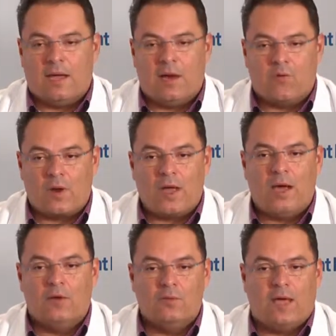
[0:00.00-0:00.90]

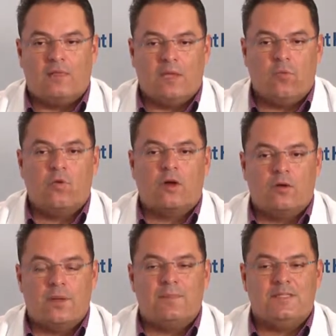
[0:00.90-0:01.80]
around, I think we're
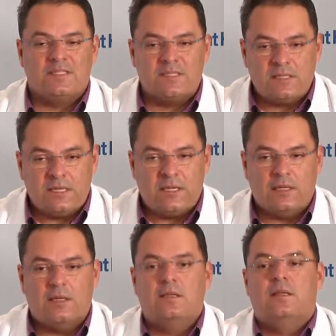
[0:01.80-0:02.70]
gonna be
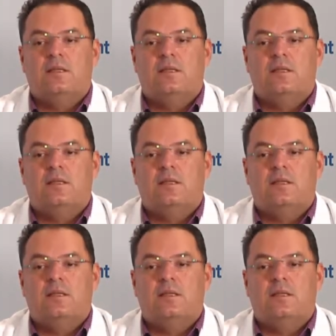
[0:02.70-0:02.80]
seeing